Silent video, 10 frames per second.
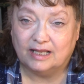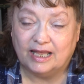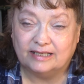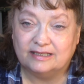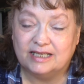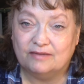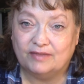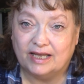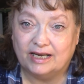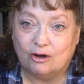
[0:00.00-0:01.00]
and see if
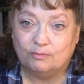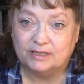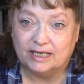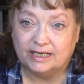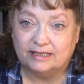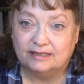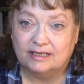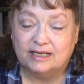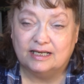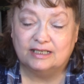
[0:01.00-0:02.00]
that helps any.
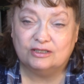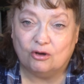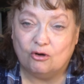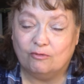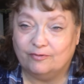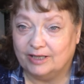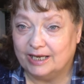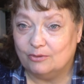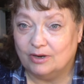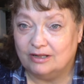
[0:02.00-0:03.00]
So hopefully
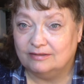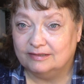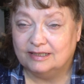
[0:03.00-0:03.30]
it will.